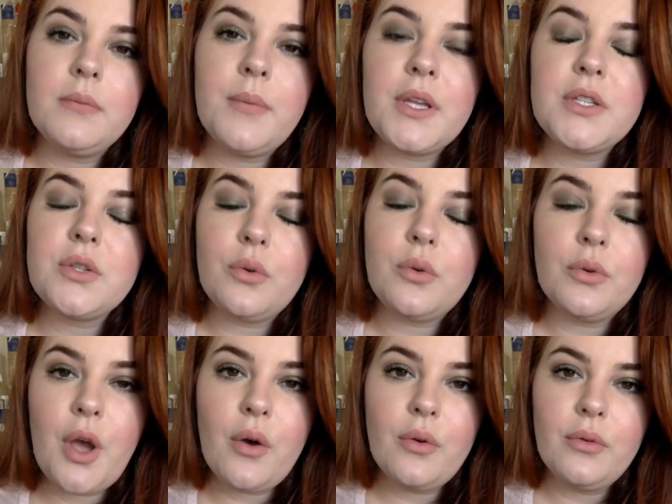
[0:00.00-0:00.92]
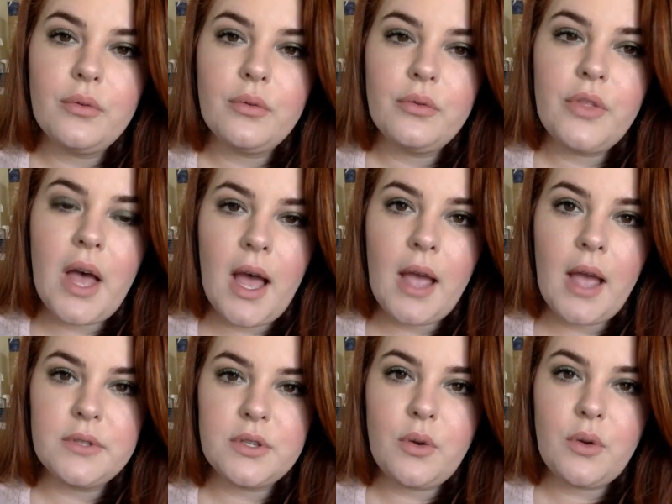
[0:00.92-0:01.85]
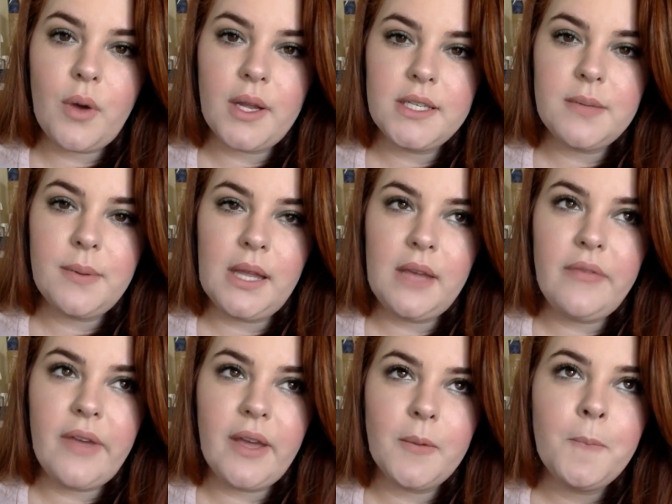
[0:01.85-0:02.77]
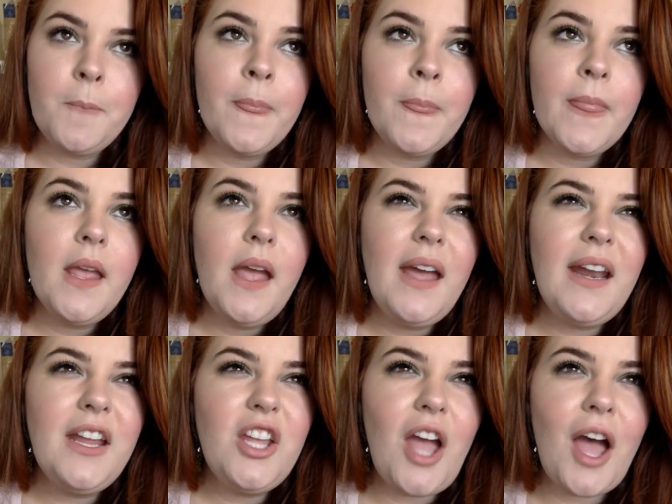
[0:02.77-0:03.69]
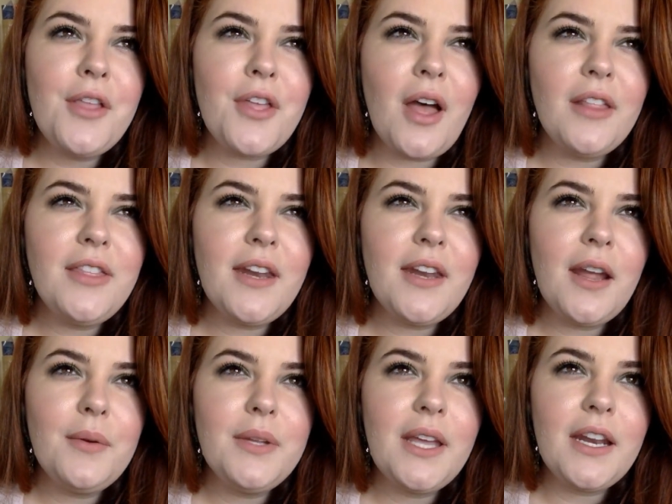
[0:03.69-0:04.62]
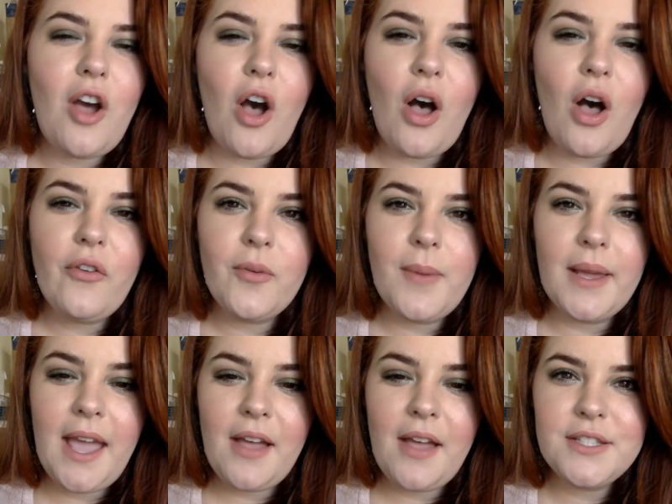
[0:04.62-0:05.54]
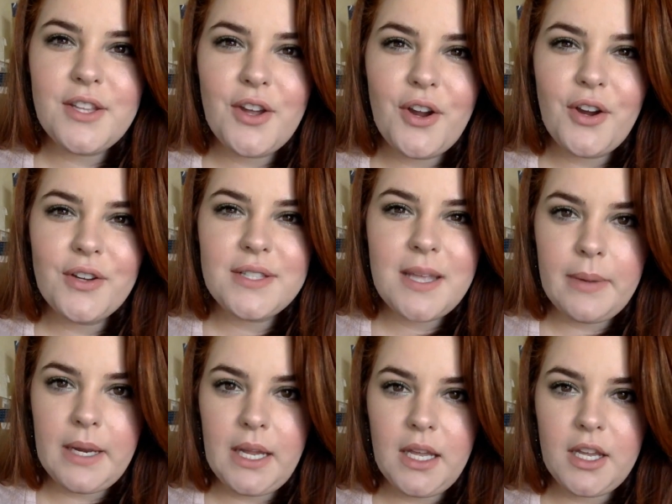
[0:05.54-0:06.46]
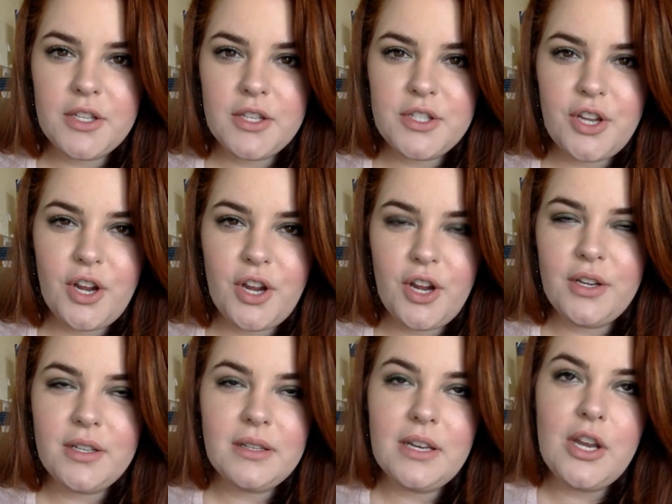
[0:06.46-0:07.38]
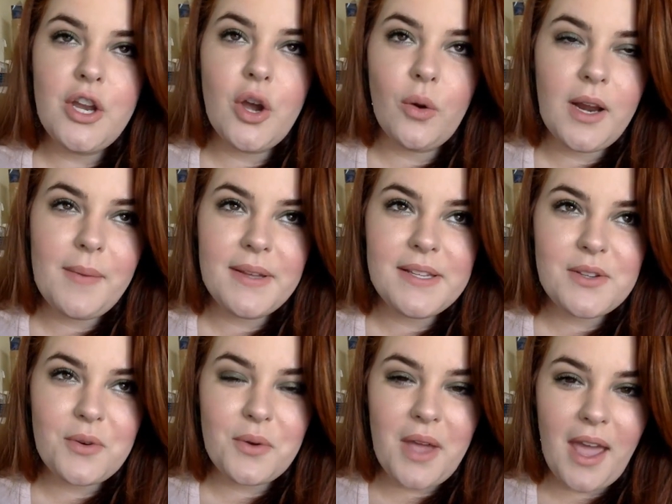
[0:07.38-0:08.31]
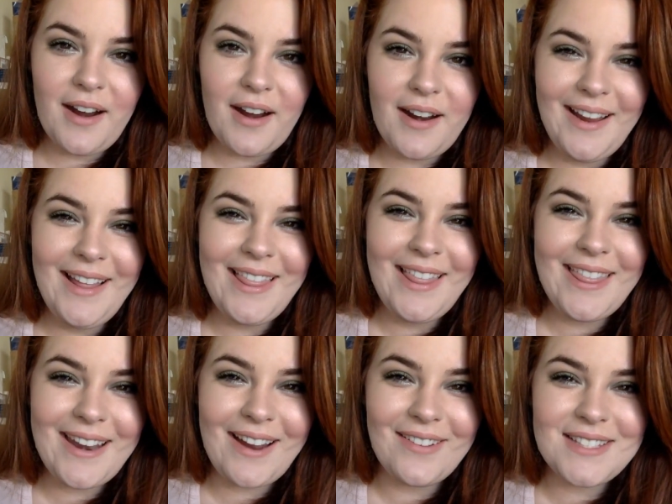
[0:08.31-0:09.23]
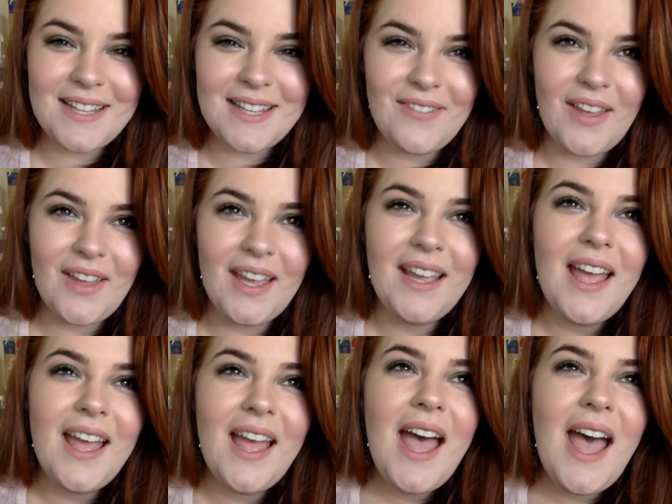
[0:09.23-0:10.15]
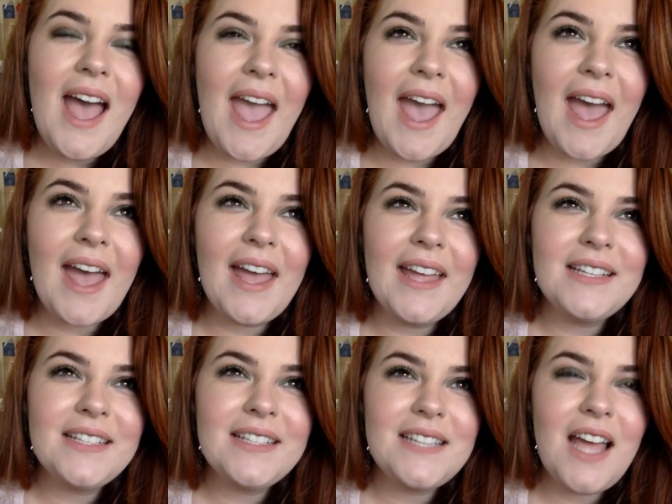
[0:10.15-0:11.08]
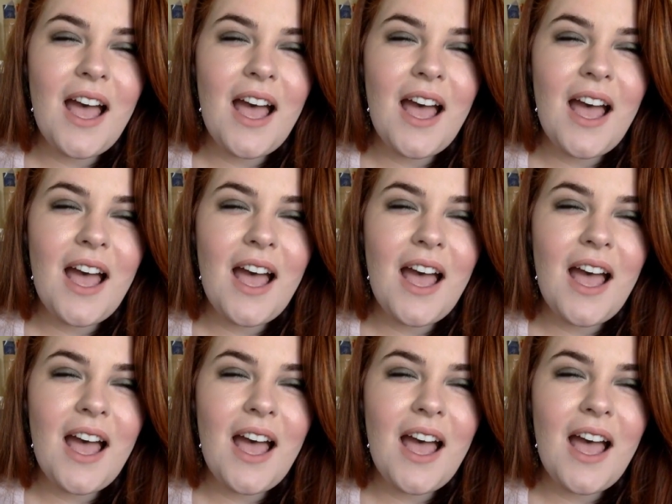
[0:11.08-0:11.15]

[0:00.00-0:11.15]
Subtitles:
my school know that I was going to be leaving. And I thought that I would get a call from my counselor or somebody concerned. No one at my school cared that I was leaving. And